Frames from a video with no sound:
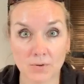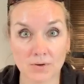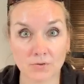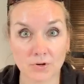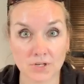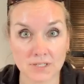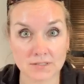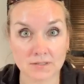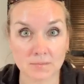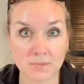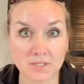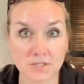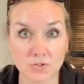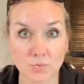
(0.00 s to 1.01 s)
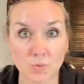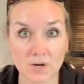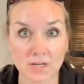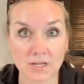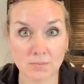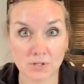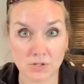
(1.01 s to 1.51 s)
However, it is limited to
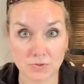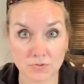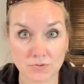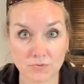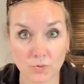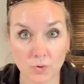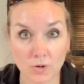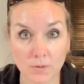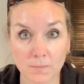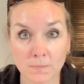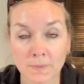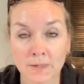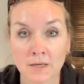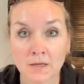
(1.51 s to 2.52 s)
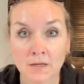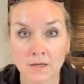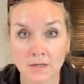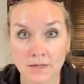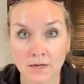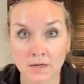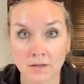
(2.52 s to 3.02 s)
what it can be used for.
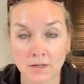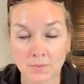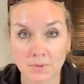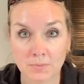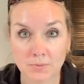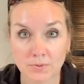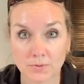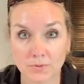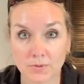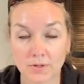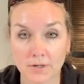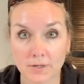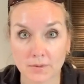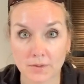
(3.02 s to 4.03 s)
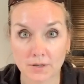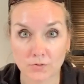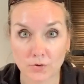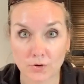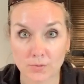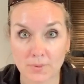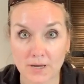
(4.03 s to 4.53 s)
Now, a lot of people have
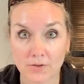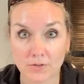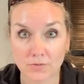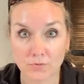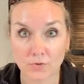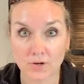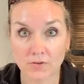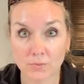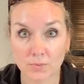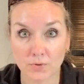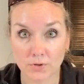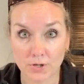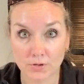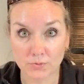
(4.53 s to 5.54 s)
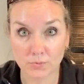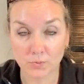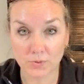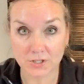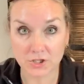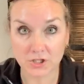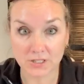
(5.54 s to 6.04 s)
heard about the forgivable loan,
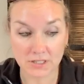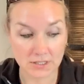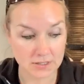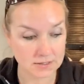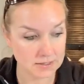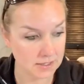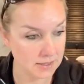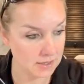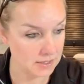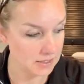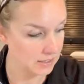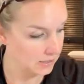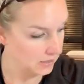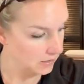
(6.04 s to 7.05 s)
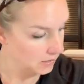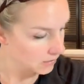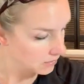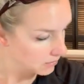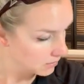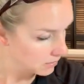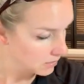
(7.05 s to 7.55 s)
which is the
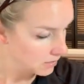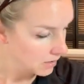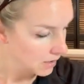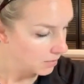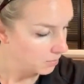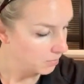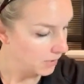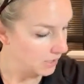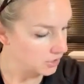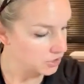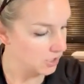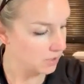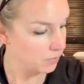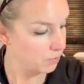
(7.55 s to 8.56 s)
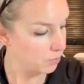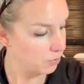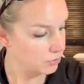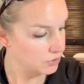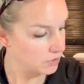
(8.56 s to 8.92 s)
Paycheck